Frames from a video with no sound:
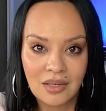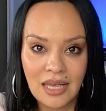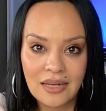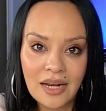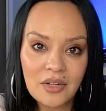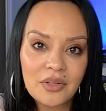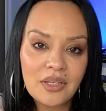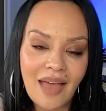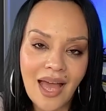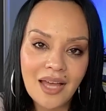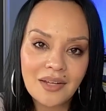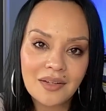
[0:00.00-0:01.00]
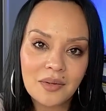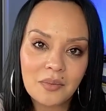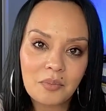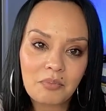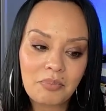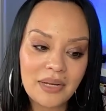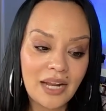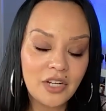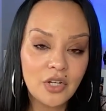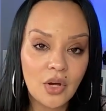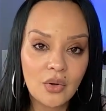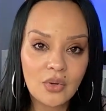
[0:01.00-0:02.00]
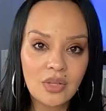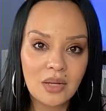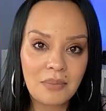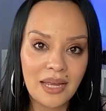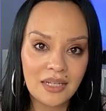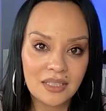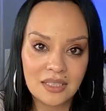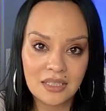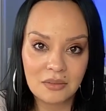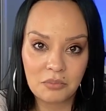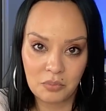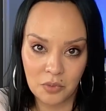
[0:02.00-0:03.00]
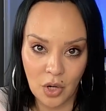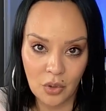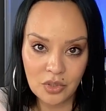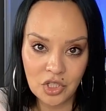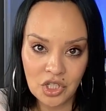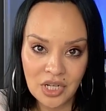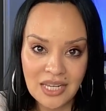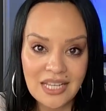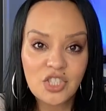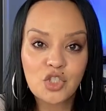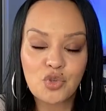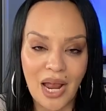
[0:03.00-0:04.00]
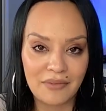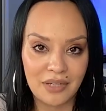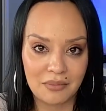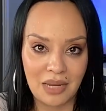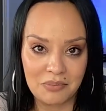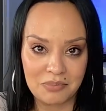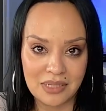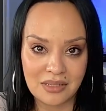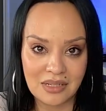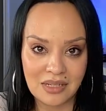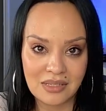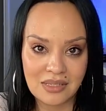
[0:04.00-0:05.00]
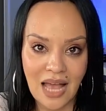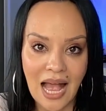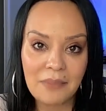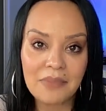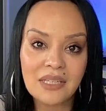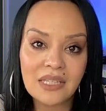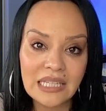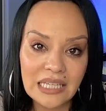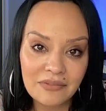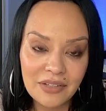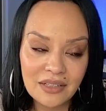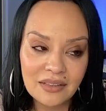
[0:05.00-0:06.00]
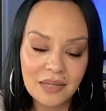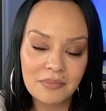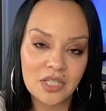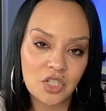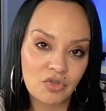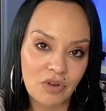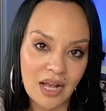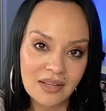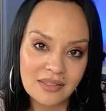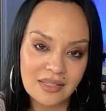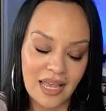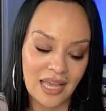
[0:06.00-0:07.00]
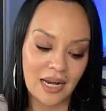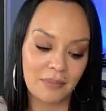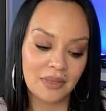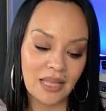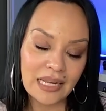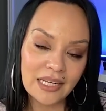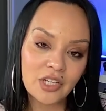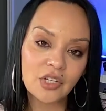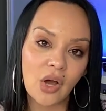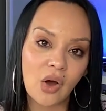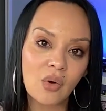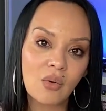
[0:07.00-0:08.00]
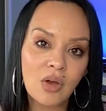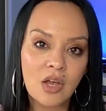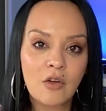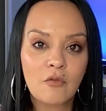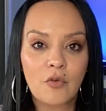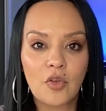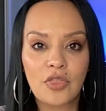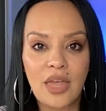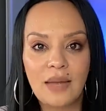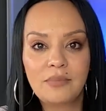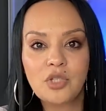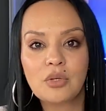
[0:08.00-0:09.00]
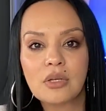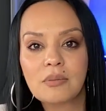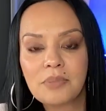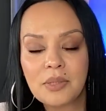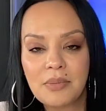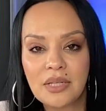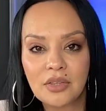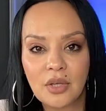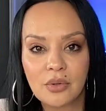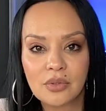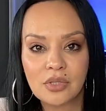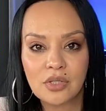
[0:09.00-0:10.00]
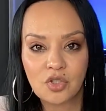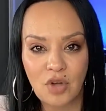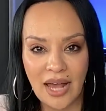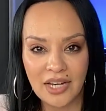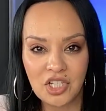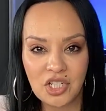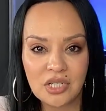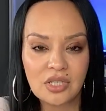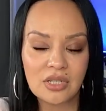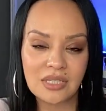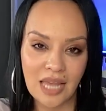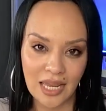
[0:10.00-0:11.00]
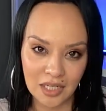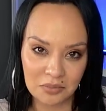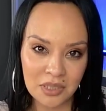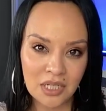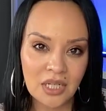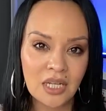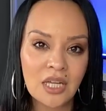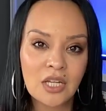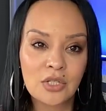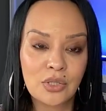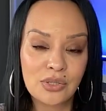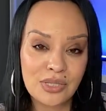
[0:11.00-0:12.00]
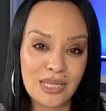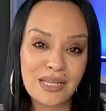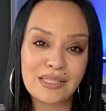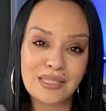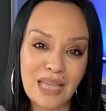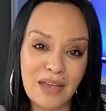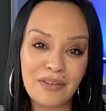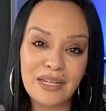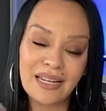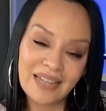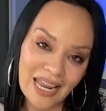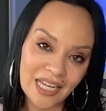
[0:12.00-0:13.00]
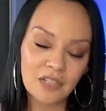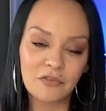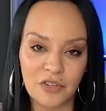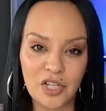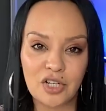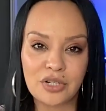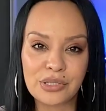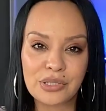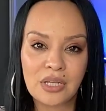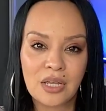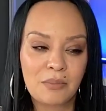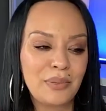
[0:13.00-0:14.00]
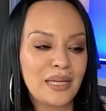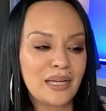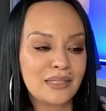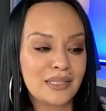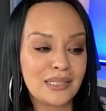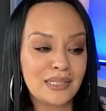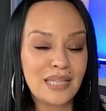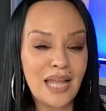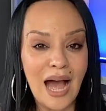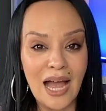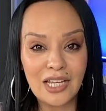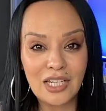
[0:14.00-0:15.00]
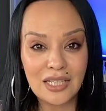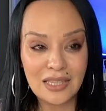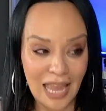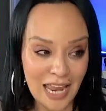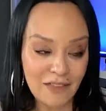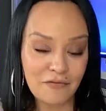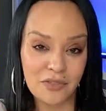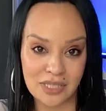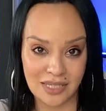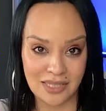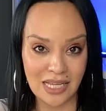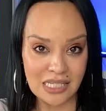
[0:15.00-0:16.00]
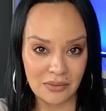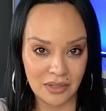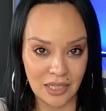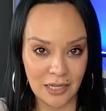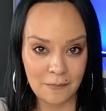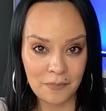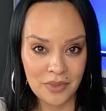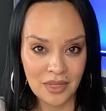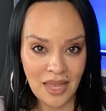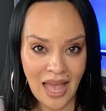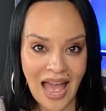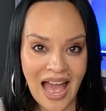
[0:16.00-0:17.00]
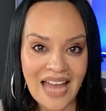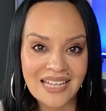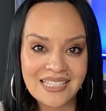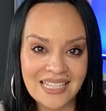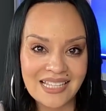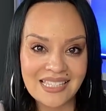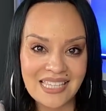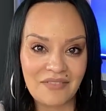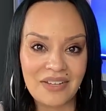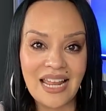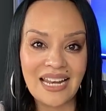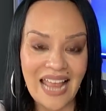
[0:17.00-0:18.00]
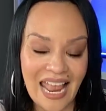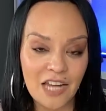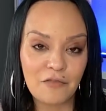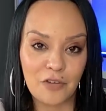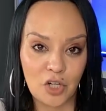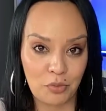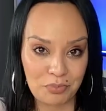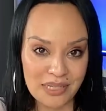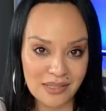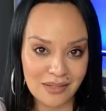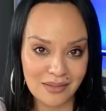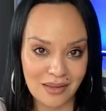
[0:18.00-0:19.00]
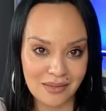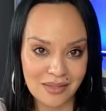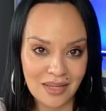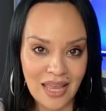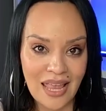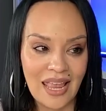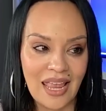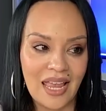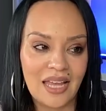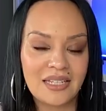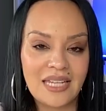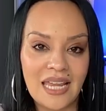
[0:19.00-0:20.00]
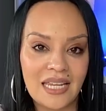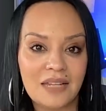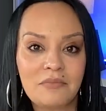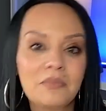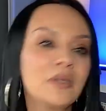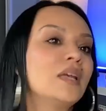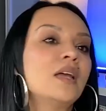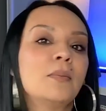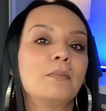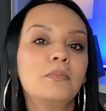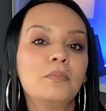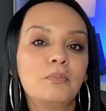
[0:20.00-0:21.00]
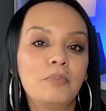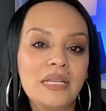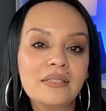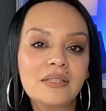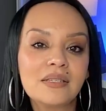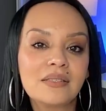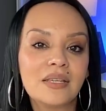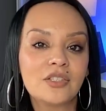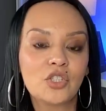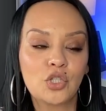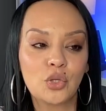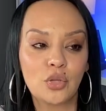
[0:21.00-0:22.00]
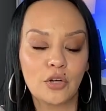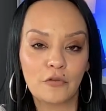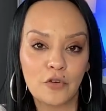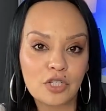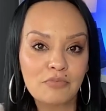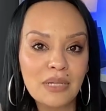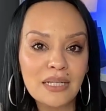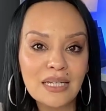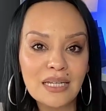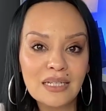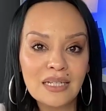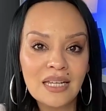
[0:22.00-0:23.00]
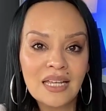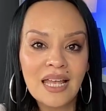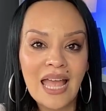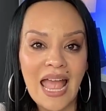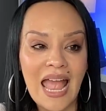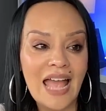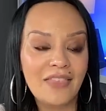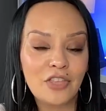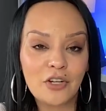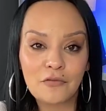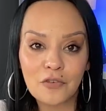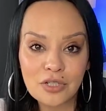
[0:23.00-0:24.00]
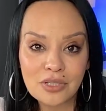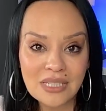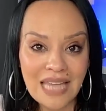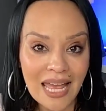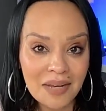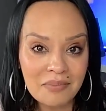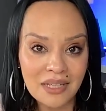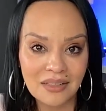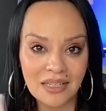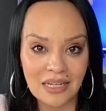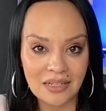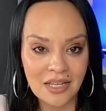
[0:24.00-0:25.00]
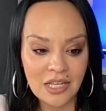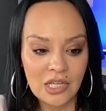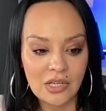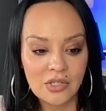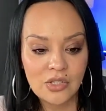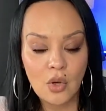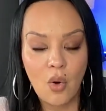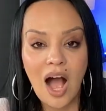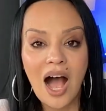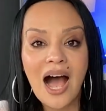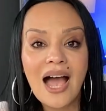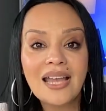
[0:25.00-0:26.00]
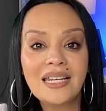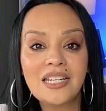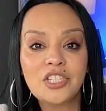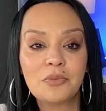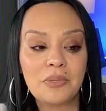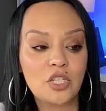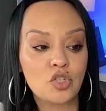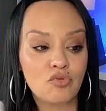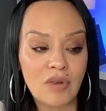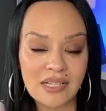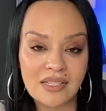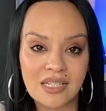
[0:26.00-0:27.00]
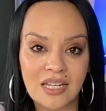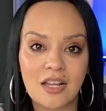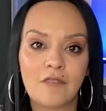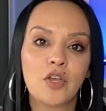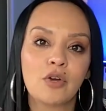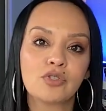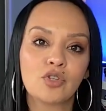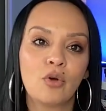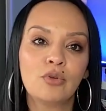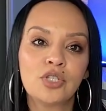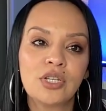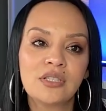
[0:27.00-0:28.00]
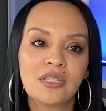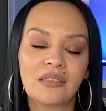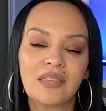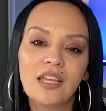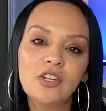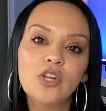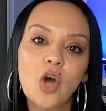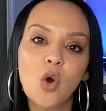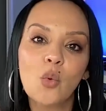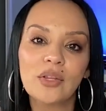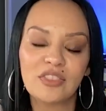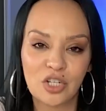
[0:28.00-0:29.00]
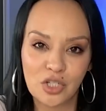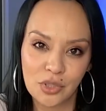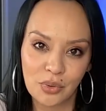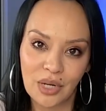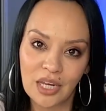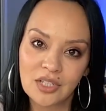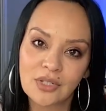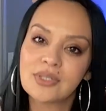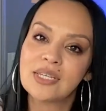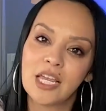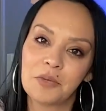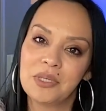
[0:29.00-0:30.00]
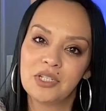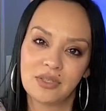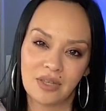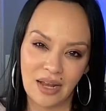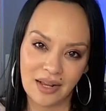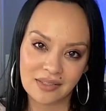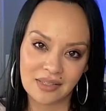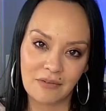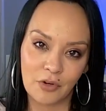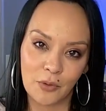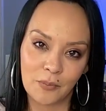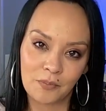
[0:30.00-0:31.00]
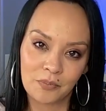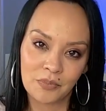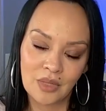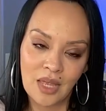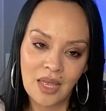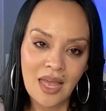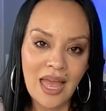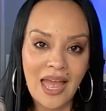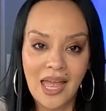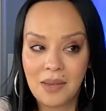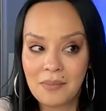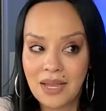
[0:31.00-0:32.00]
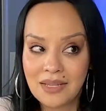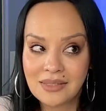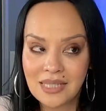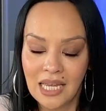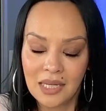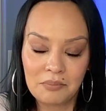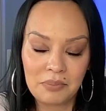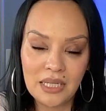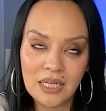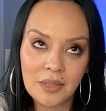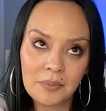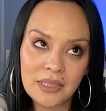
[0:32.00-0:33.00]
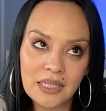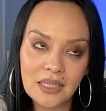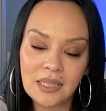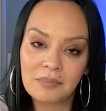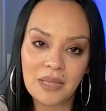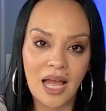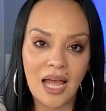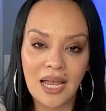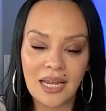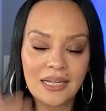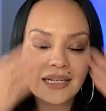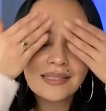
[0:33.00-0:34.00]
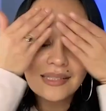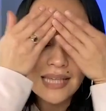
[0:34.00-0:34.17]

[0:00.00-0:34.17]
And not only that, but I know that my coach is driving my business. I'm giving them the trust and I'm letting go for them to implement those strategies to take me to six, seven, and eight figures because I they've successfully had six, seven, and eight figure businesses and taken businesses to their first million and their first 10 million. So I need to be trusting of those coaches that they know what they're doing to take me to the next level. Am I saying be completely blind and